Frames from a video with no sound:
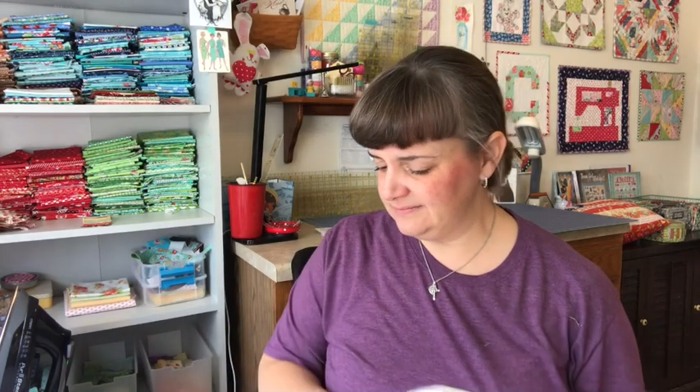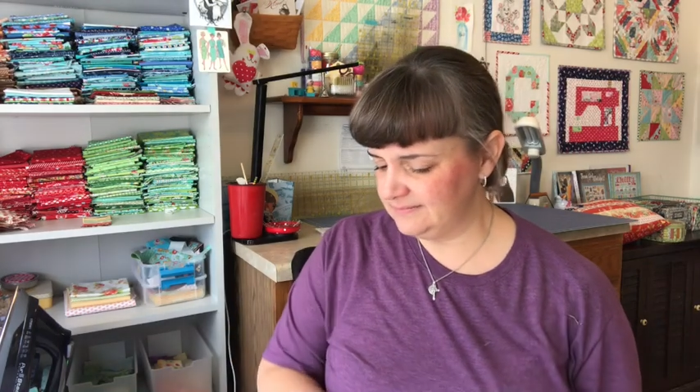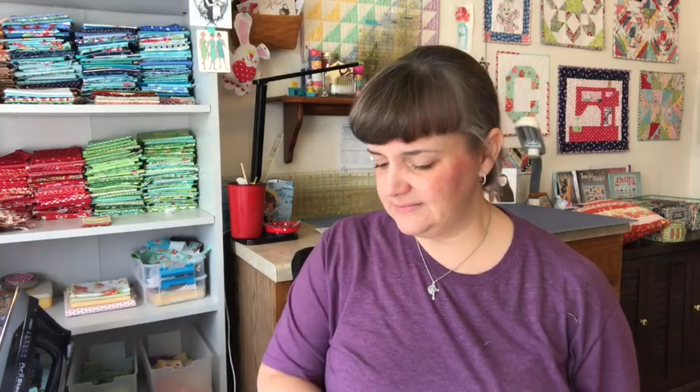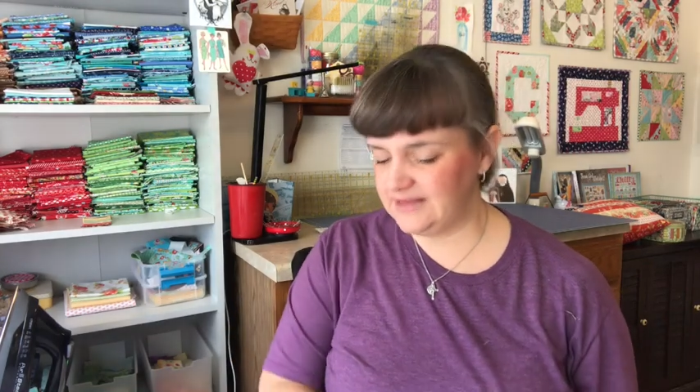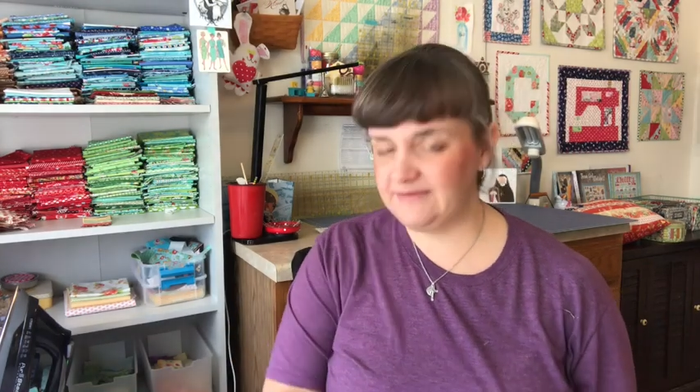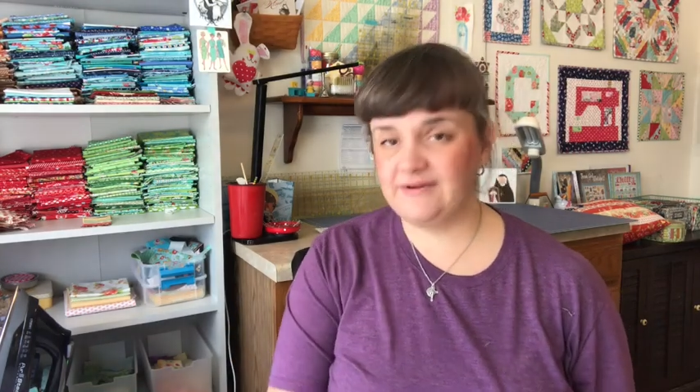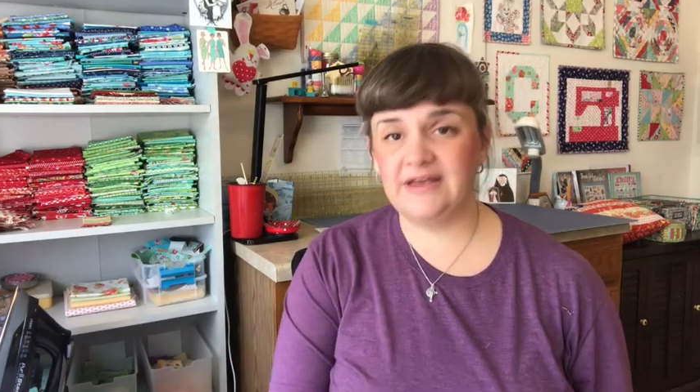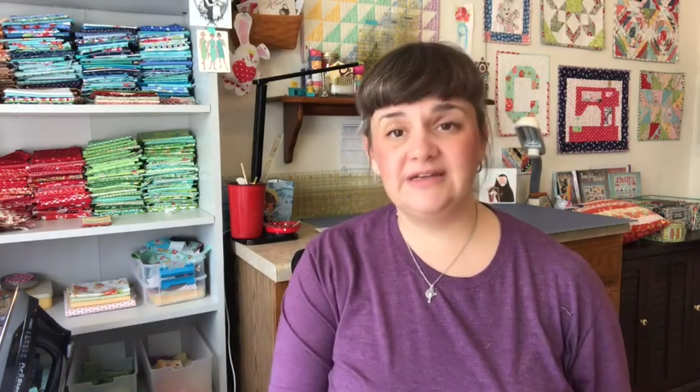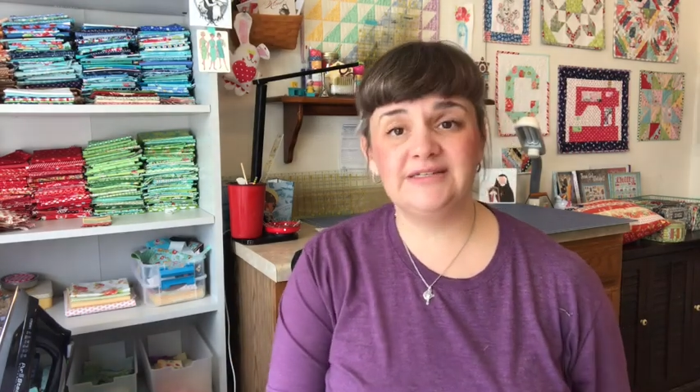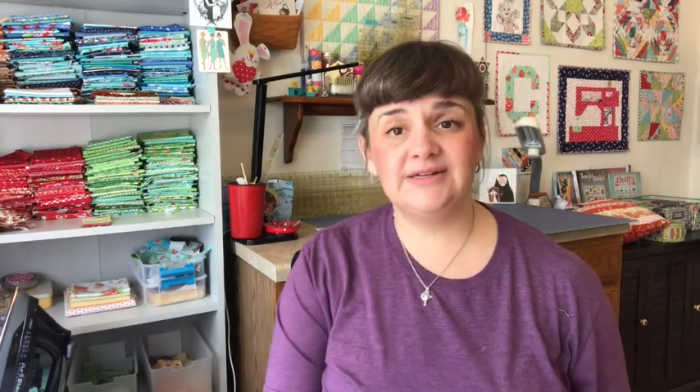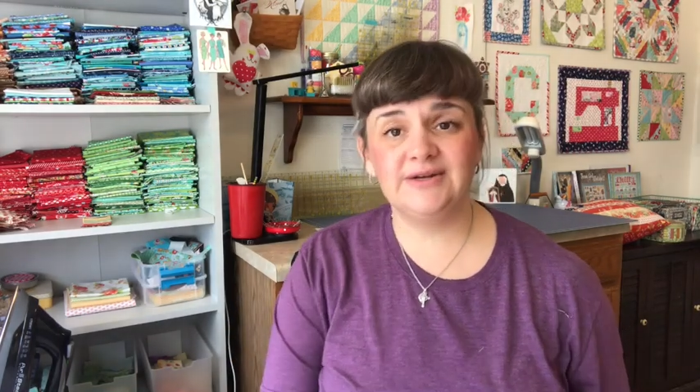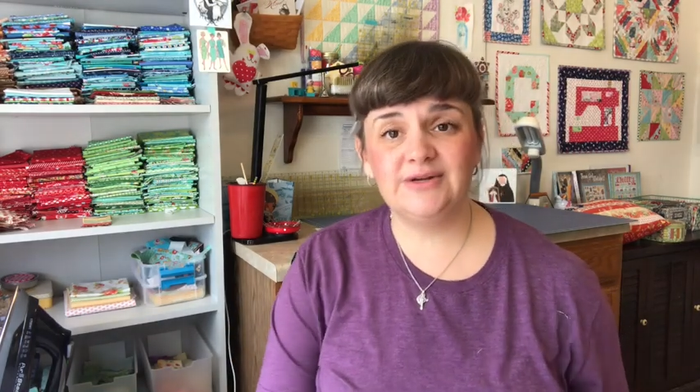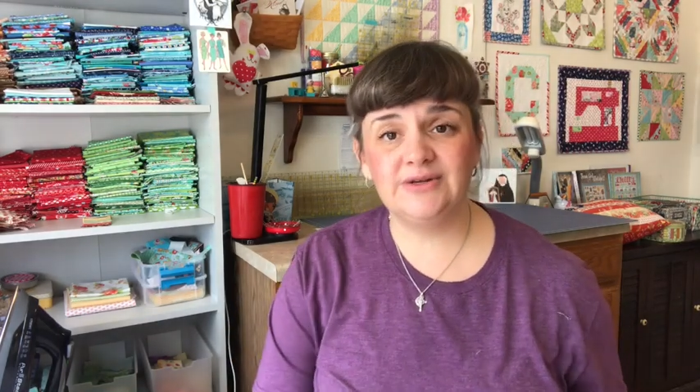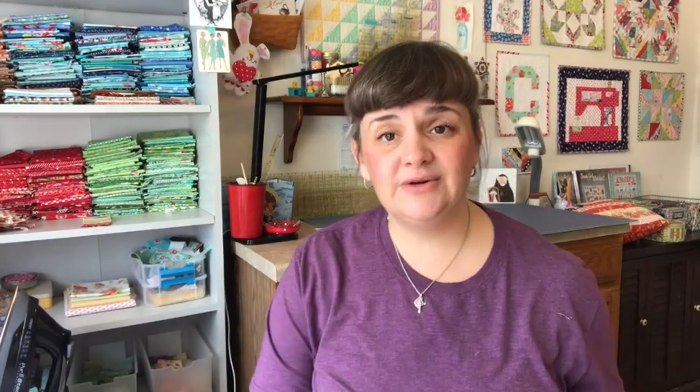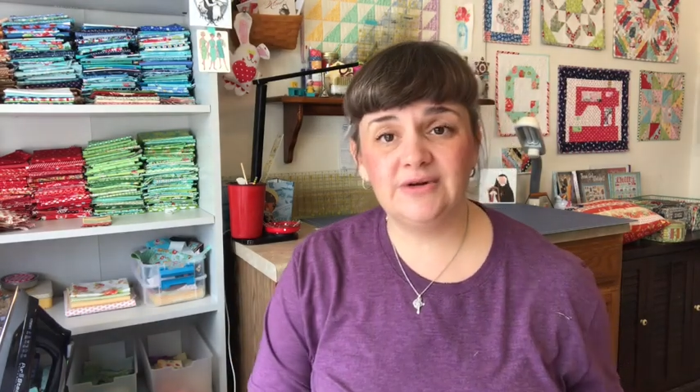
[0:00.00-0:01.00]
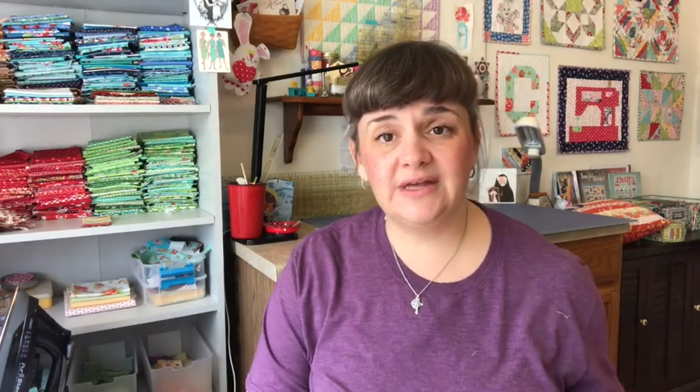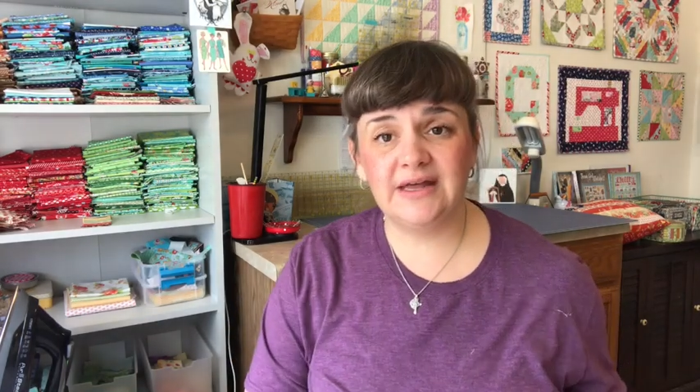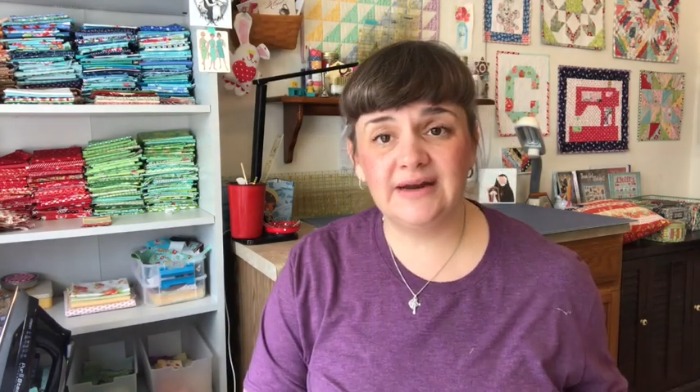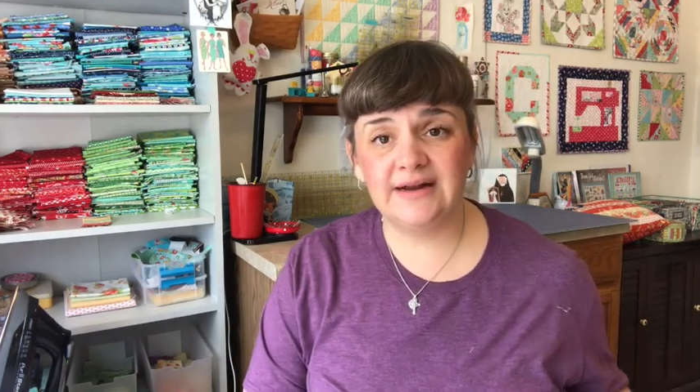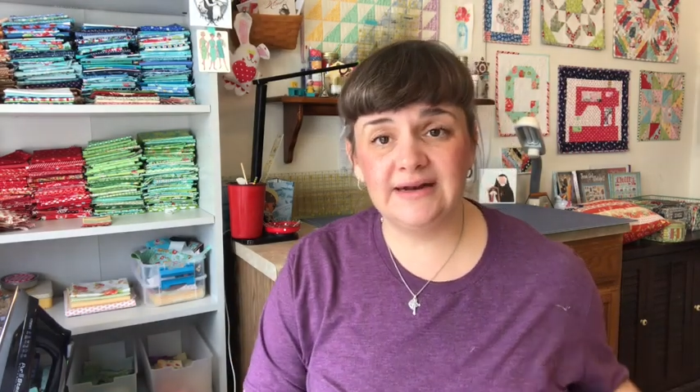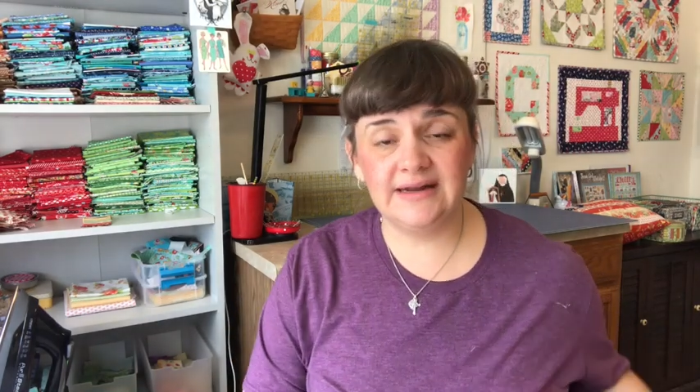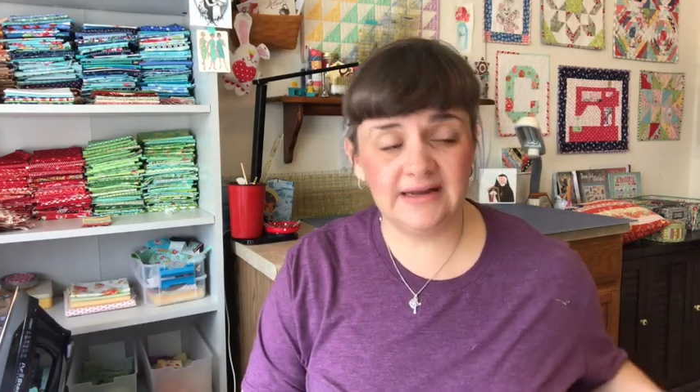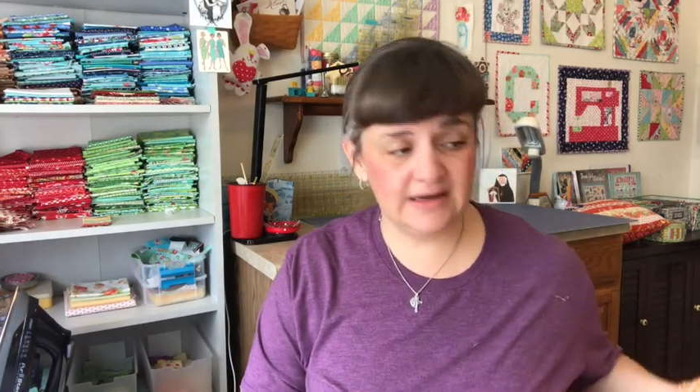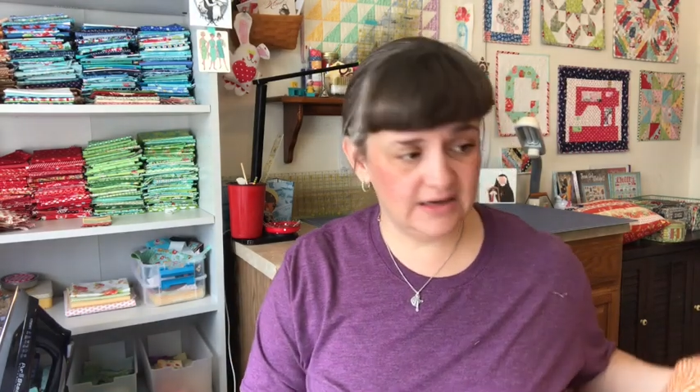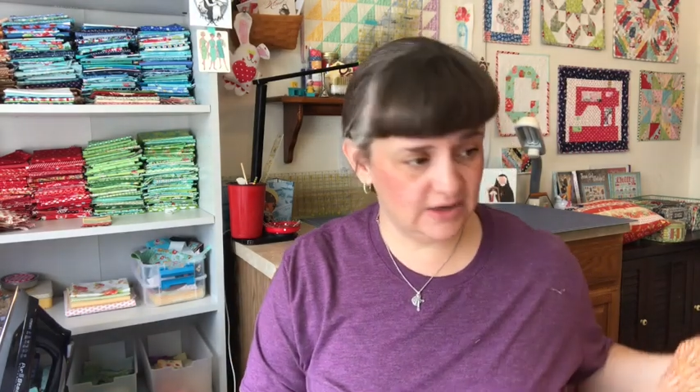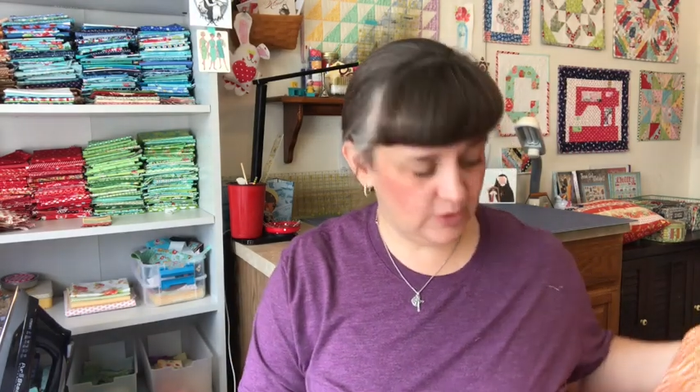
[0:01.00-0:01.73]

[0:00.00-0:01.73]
If I could tell you to get any kind